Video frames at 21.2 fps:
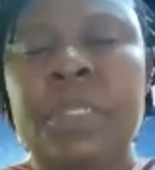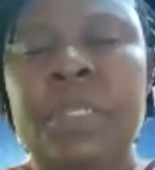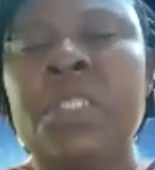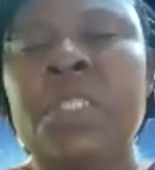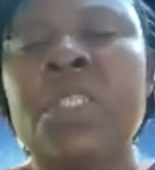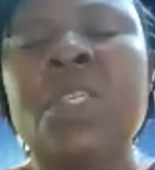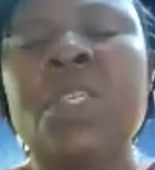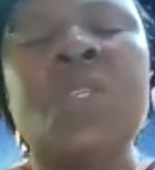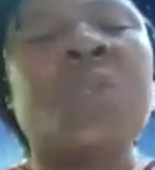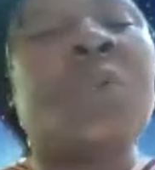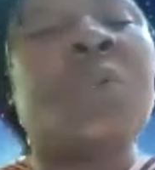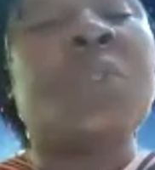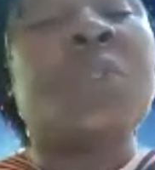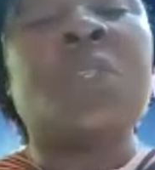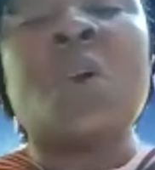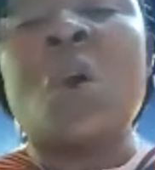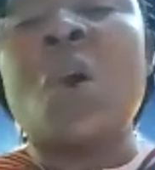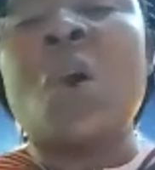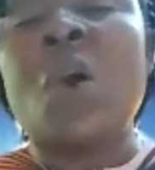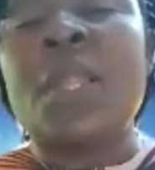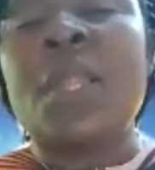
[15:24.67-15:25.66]
She used
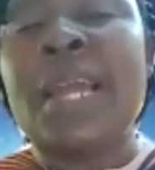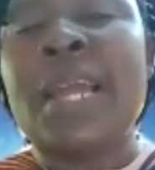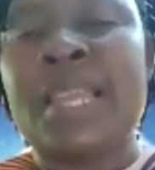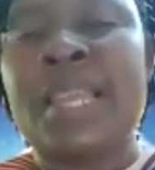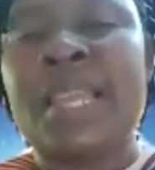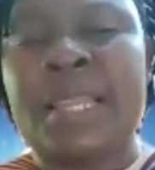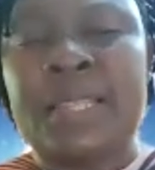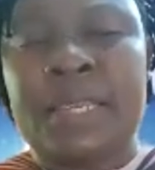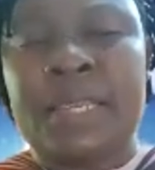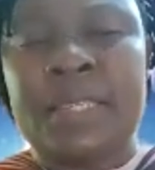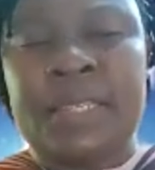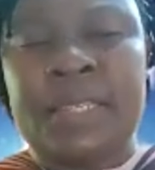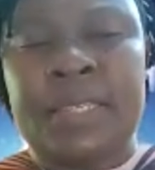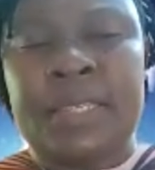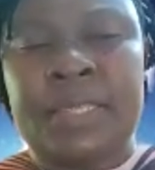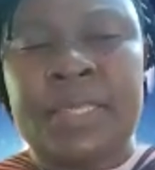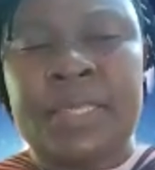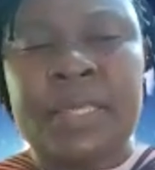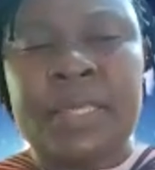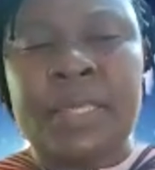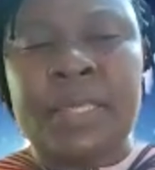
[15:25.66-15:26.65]
all her
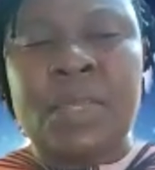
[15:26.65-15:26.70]
energies